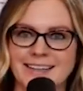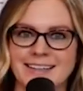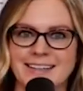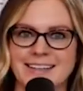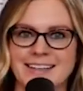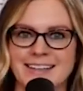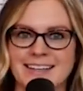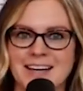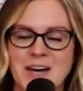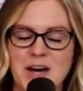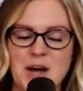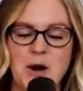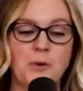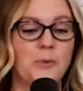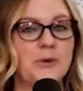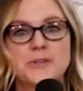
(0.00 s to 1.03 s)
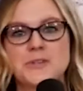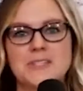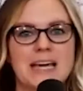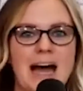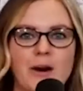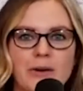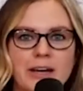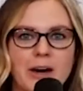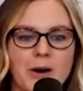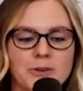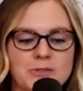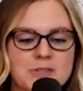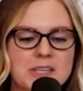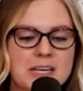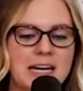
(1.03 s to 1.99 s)
Then we'll see how it
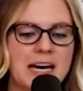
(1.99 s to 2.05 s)
goes.